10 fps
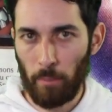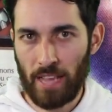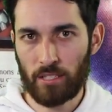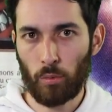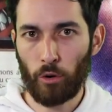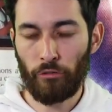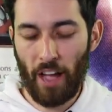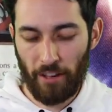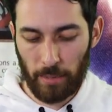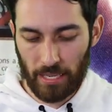Master Rule
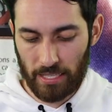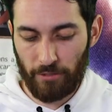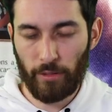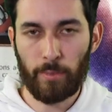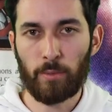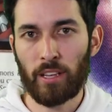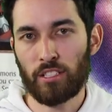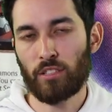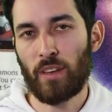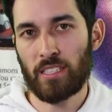5 because he flips
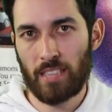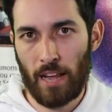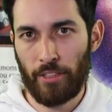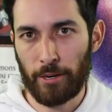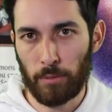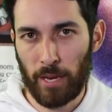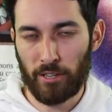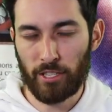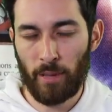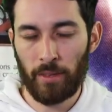monsters face down that are
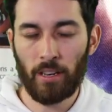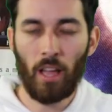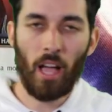special summon.